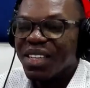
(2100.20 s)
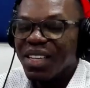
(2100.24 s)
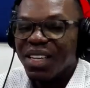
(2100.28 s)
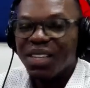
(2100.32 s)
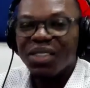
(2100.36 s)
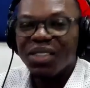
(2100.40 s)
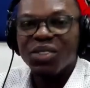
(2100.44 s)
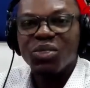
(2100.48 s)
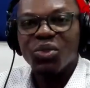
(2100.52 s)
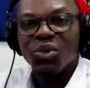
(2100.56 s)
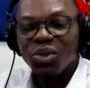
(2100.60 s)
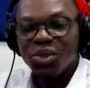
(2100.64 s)

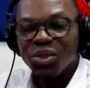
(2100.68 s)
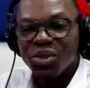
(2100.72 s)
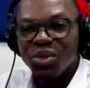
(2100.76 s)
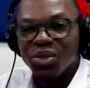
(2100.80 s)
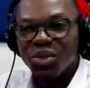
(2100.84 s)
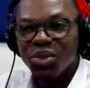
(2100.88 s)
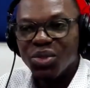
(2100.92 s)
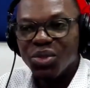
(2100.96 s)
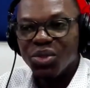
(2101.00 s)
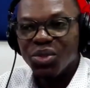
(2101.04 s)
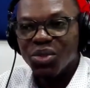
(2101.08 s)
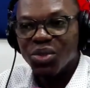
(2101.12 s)
so
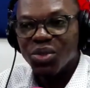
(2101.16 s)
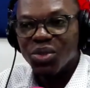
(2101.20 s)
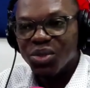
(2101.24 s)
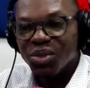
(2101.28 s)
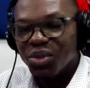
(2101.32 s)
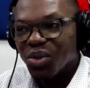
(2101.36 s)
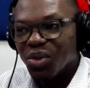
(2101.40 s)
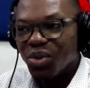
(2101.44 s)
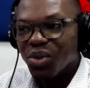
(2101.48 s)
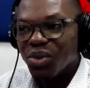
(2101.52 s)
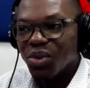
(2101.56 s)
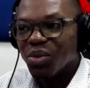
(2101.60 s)
you
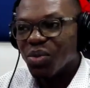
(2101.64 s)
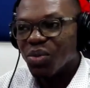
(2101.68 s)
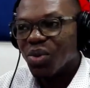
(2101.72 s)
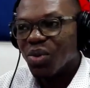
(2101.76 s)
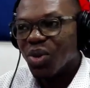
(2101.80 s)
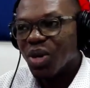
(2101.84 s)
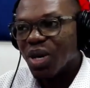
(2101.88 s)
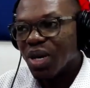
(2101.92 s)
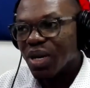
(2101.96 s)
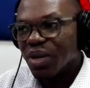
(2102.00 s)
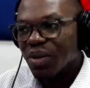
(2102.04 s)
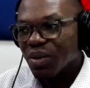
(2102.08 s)
know,
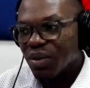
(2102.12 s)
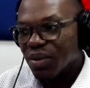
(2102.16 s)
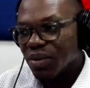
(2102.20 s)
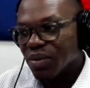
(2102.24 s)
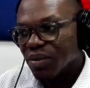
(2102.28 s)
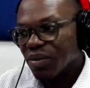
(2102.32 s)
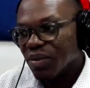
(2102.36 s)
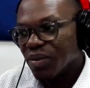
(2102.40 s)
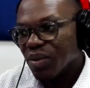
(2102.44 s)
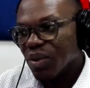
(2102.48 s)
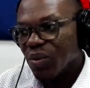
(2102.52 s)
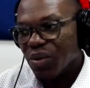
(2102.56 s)

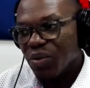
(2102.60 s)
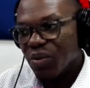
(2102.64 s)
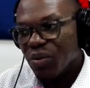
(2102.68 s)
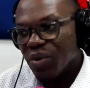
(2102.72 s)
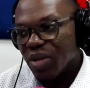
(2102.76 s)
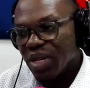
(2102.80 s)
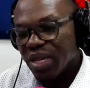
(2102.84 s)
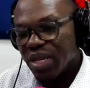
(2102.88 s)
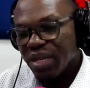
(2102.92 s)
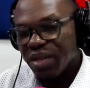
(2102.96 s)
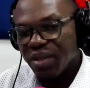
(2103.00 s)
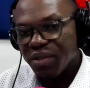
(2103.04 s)
we
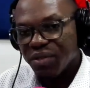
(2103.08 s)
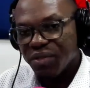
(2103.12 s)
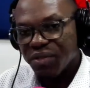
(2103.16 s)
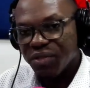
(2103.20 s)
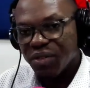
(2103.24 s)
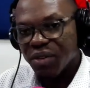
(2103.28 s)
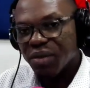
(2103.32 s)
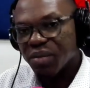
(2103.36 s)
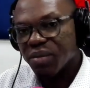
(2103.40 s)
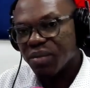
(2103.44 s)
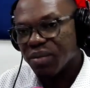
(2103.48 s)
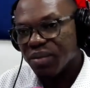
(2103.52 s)
read
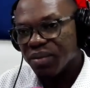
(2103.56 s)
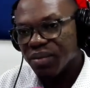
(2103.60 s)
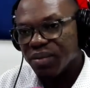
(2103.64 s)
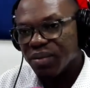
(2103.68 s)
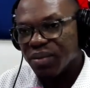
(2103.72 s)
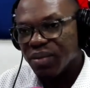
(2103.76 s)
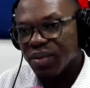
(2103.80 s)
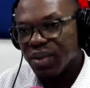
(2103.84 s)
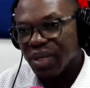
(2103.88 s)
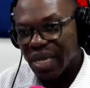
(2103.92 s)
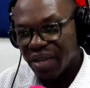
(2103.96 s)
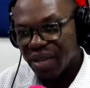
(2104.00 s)
from
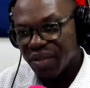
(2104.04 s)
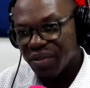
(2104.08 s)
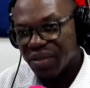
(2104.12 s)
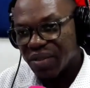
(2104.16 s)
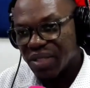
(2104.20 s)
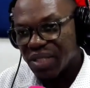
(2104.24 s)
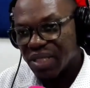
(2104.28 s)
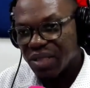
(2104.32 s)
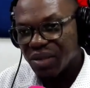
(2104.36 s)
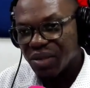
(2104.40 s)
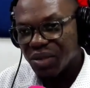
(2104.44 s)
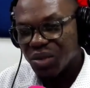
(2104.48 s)

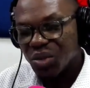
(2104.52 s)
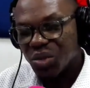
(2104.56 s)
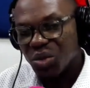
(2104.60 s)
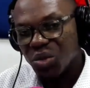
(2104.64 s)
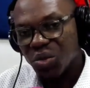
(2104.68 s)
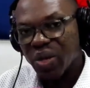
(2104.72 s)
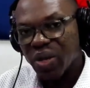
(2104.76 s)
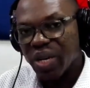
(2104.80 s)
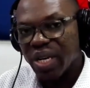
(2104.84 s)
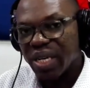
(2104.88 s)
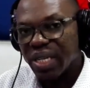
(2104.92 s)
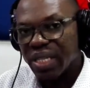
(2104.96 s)
left to
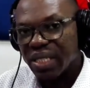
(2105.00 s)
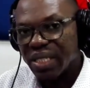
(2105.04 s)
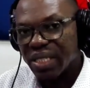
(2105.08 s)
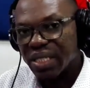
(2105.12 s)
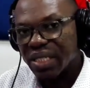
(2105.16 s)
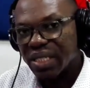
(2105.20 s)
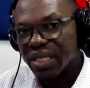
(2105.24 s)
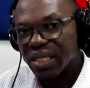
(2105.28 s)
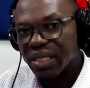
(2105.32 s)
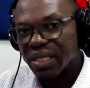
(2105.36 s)
right.